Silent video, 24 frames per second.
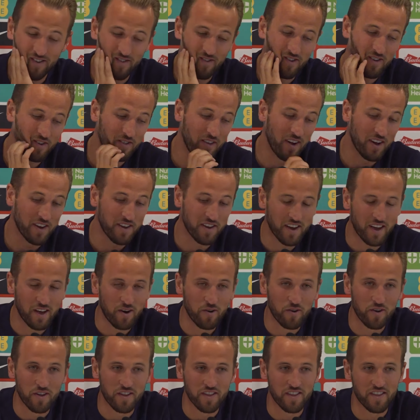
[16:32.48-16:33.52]
it's nice to get
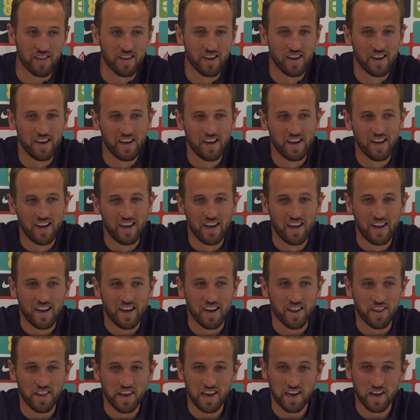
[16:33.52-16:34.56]
on and
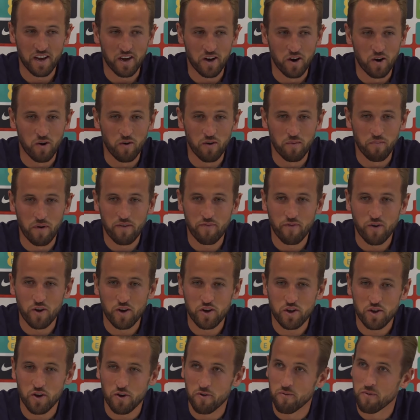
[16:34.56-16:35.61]
nick a goal, and my first
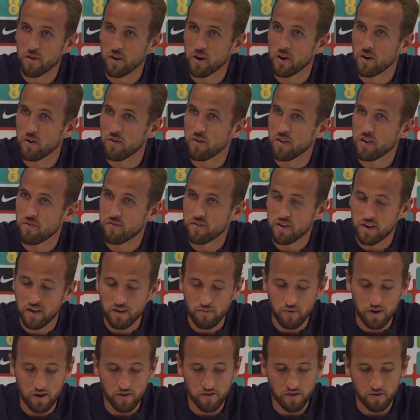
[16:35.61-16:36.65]
Tottenham goal, and obviously it
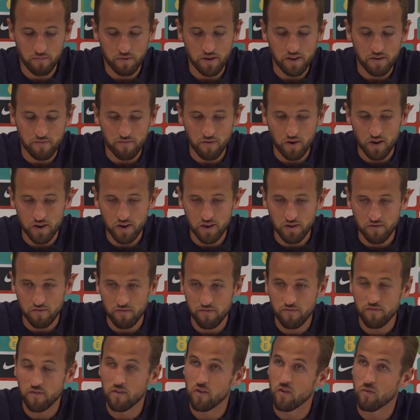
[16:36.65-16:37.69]
went on to be the first
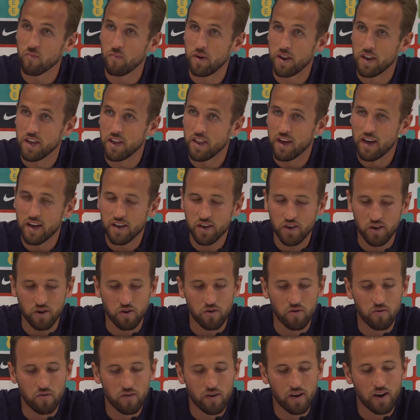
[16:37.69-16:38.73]
of many there,
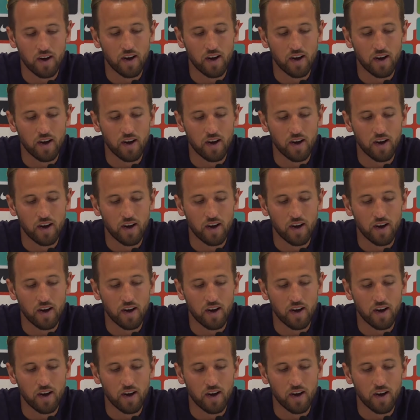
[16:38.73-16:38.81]
so